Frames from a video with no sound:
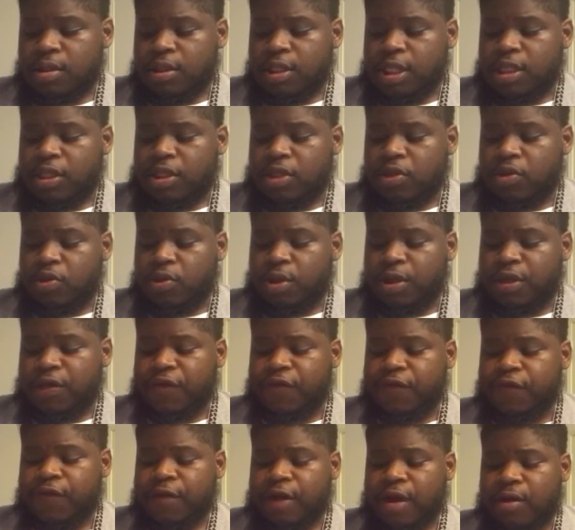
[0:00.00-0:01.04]
that the Lord
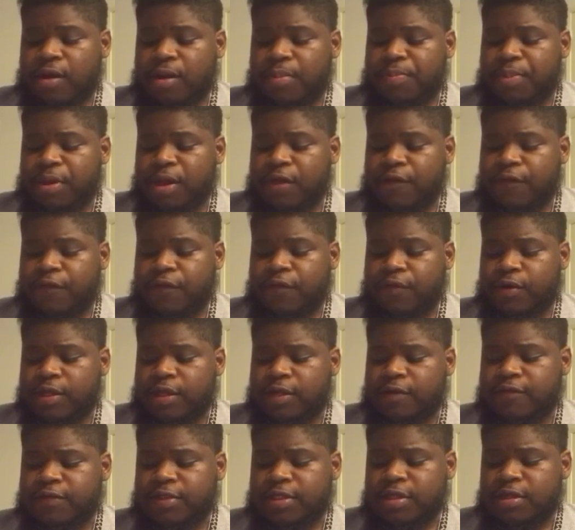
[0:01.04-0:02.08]
is very pitiful
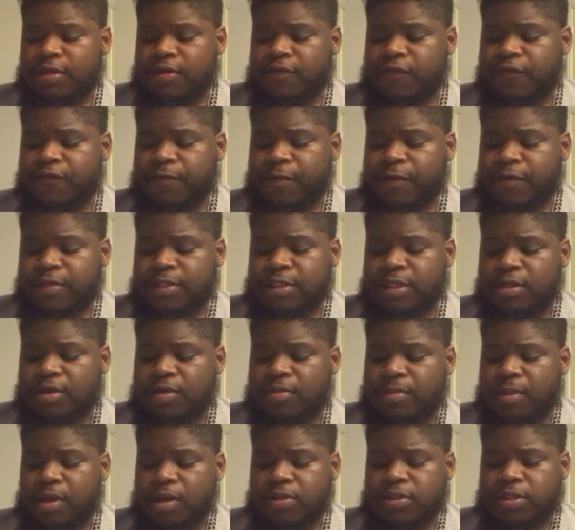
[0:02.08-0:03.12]
and of tender
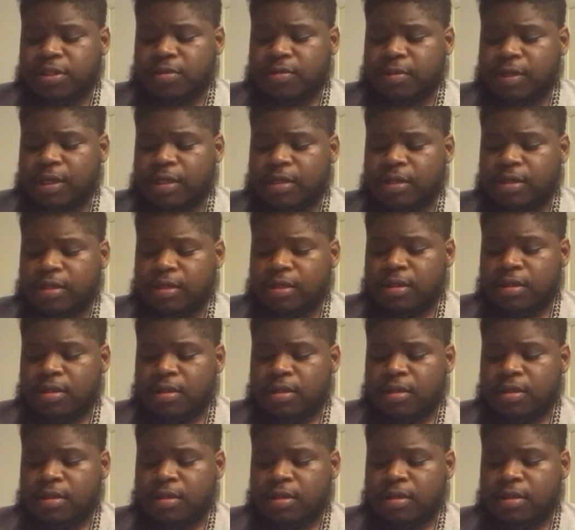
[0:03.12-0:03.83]
tender mercy, man.